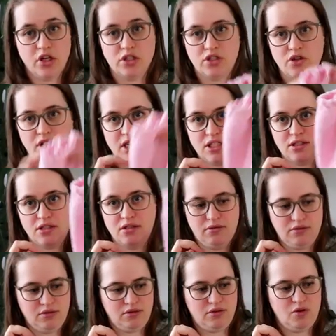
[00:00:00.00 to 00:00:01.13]
So that's
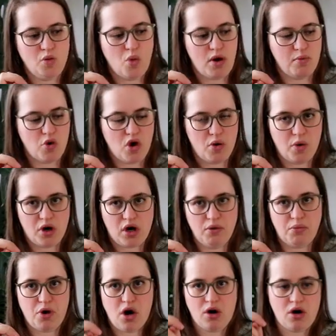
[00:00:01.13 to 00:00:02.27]
one more work in
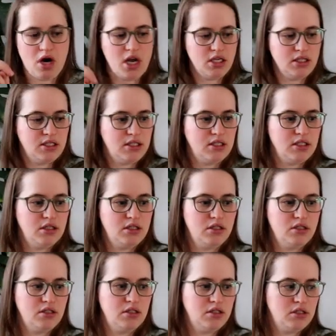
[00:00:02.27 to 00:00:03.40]
progress.
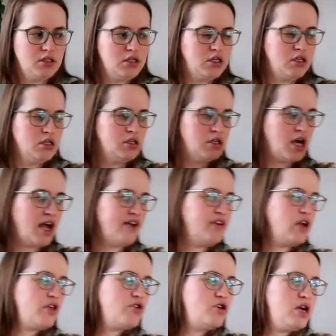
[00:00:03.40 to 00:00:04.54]
I have
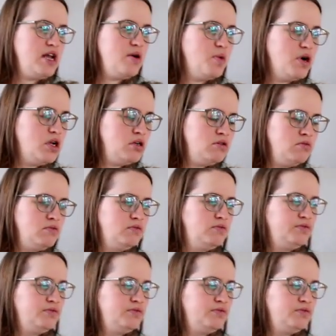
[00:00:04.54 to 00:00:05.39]
another knit one,